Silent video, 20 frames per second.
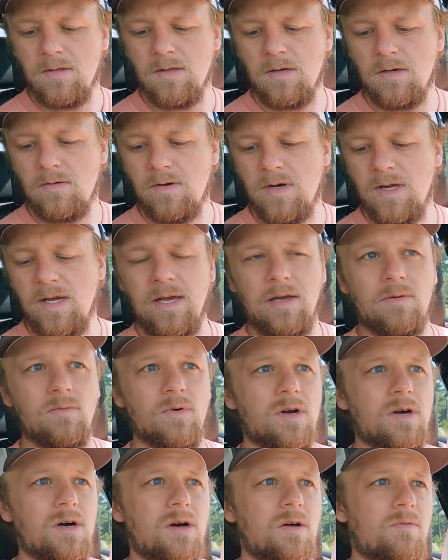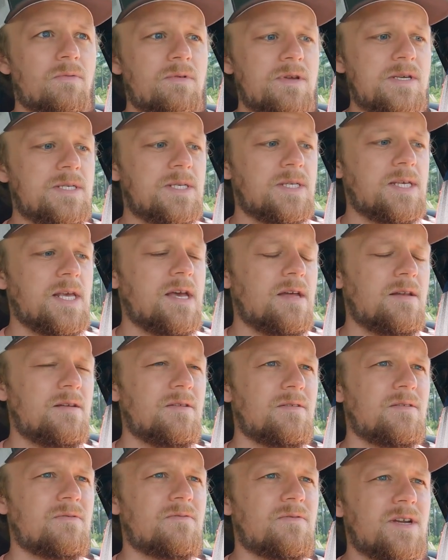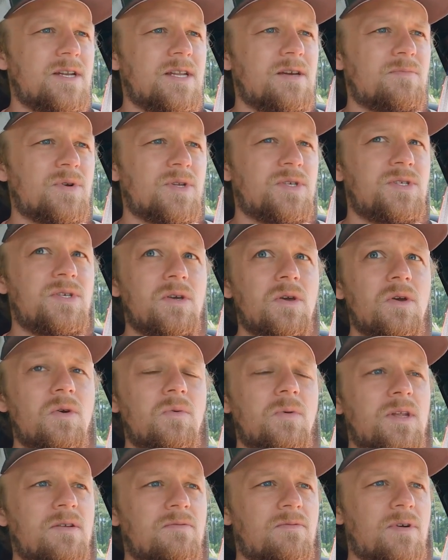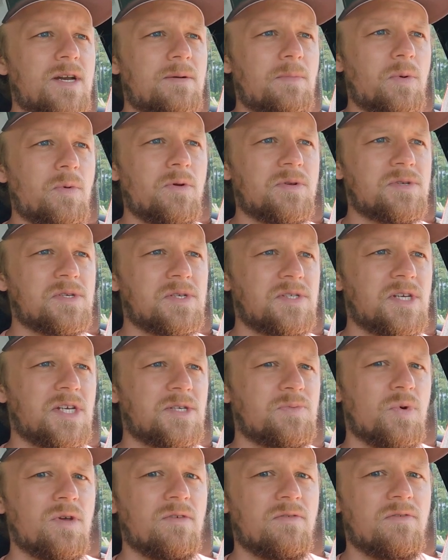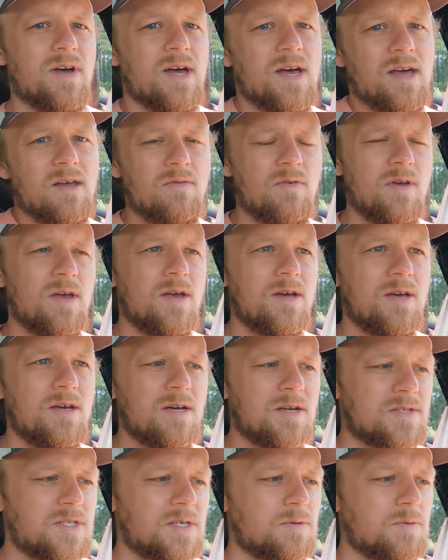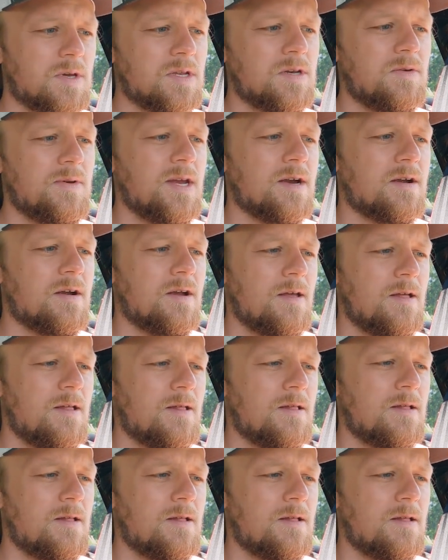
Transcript: All right, we're all reset. Run number 2. Run number 1 is a 6.5. See what we can do here.